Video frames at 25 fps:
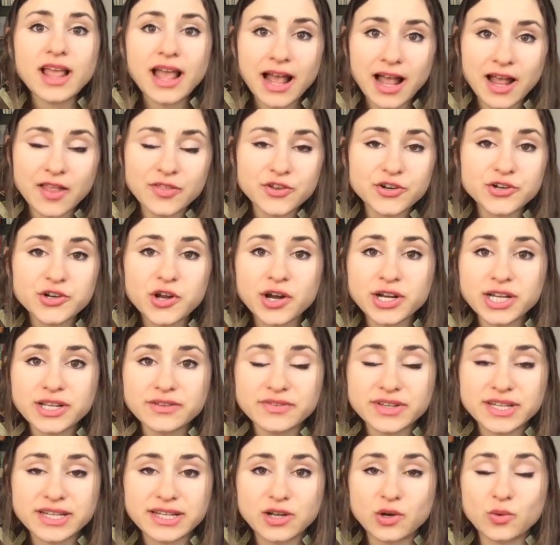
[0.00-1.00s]
and they're not
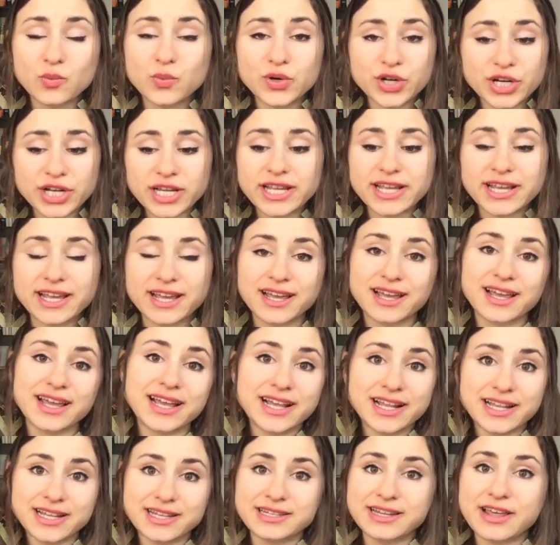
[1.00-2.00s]
even working
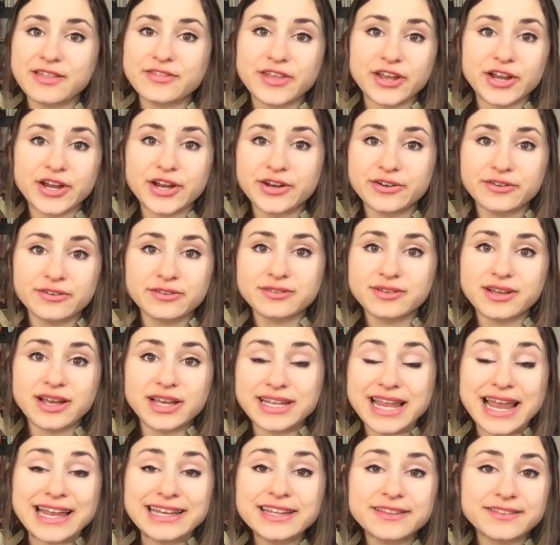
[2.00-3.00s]
in
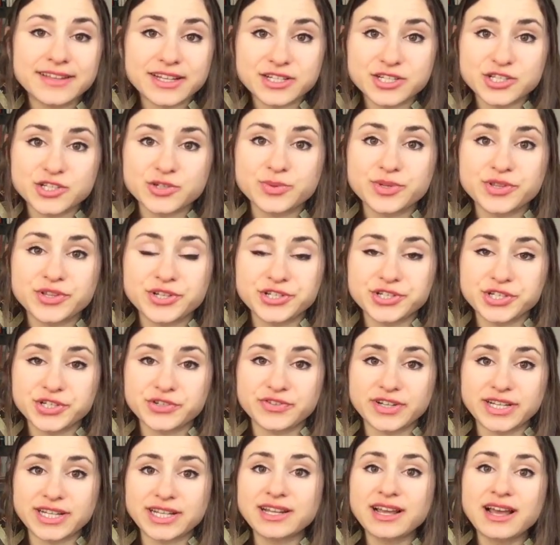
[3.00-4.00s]
anything to do with their
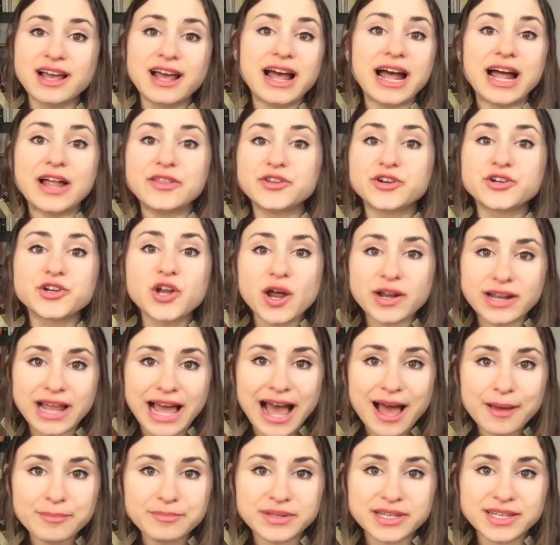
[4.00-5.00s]
degree, and they're not
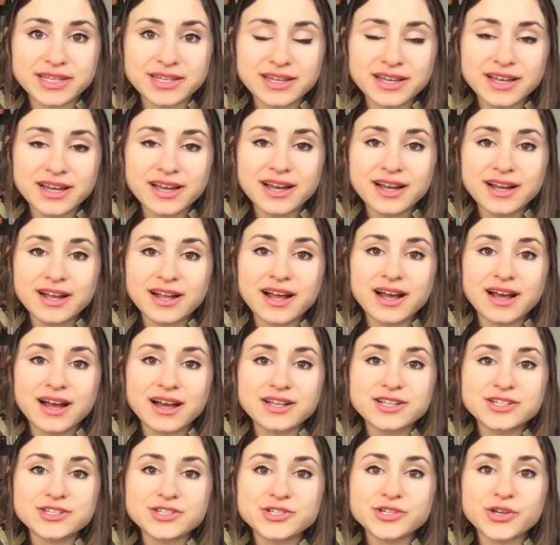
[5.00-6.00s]
happy.
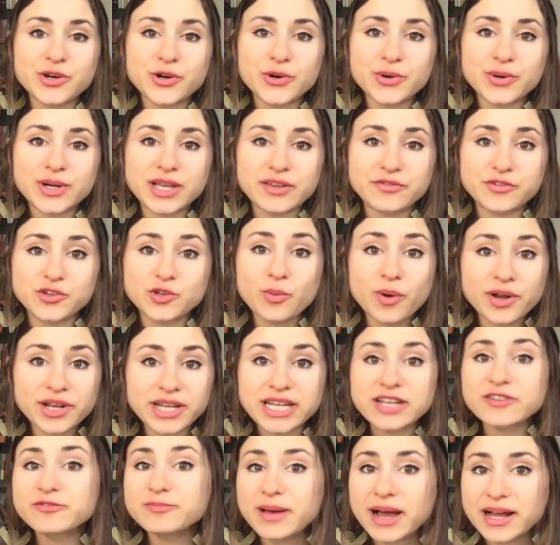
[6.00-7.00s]
So if you want to
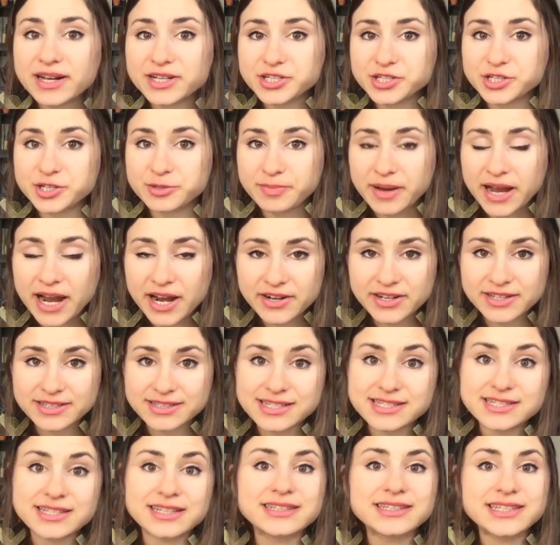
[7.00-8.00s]
give back to your
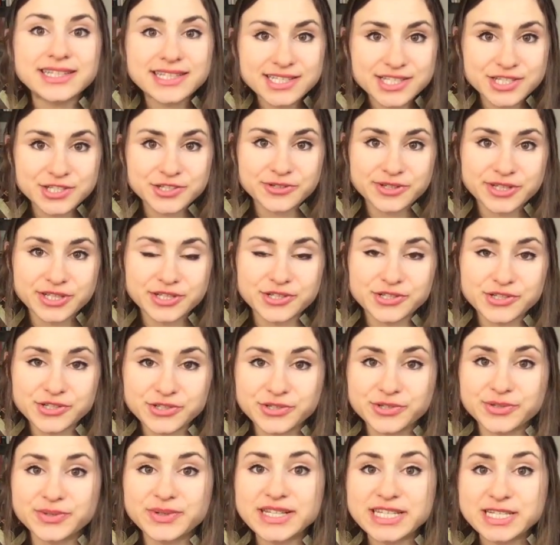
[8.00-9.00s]
parents, the least you can
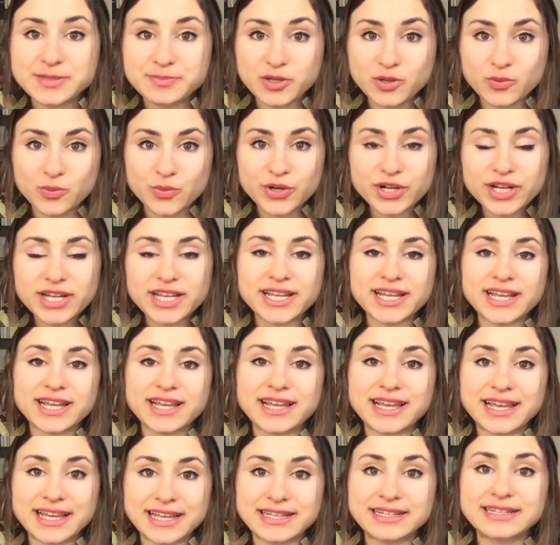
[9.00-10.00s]
do is be working
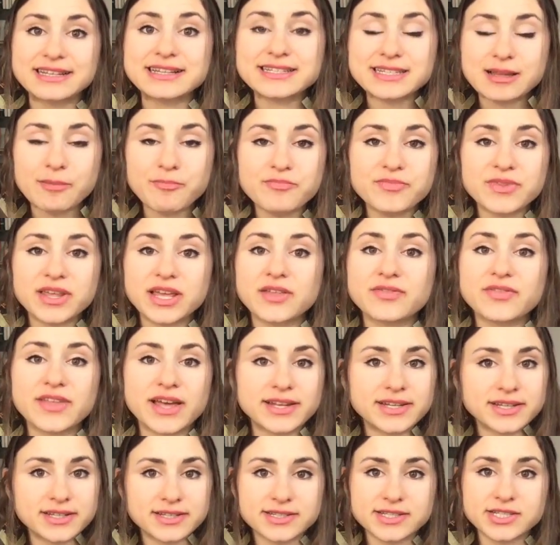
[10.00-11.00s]
in something
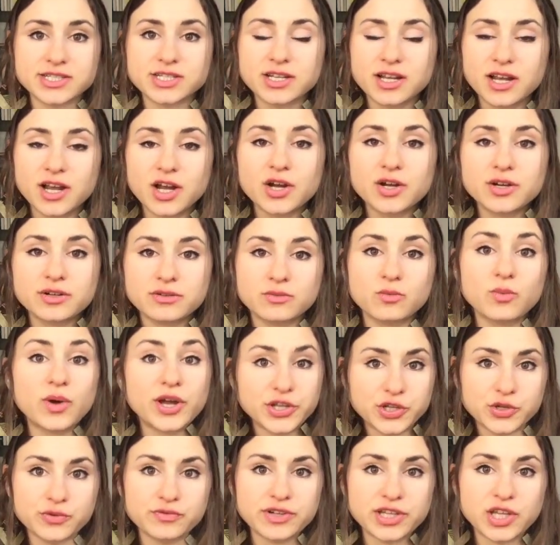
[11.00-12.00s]
that is
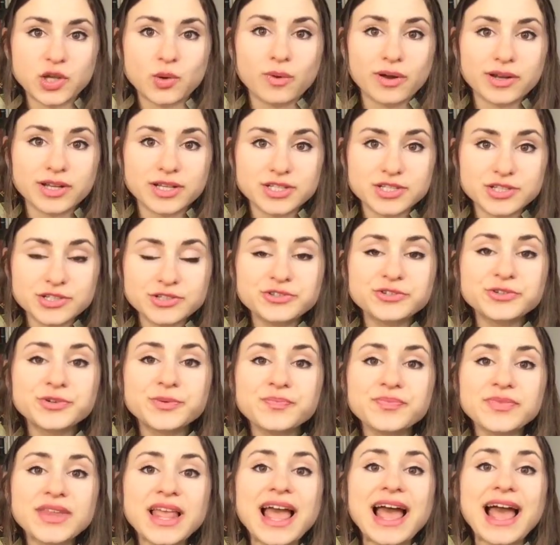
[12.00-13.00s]
what you really want to
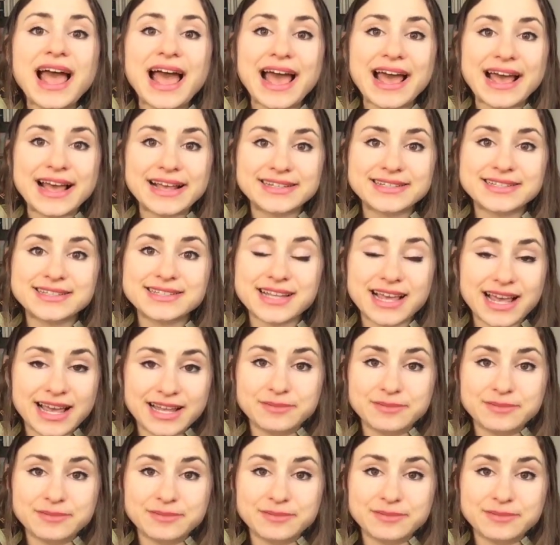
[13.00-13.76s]
do, and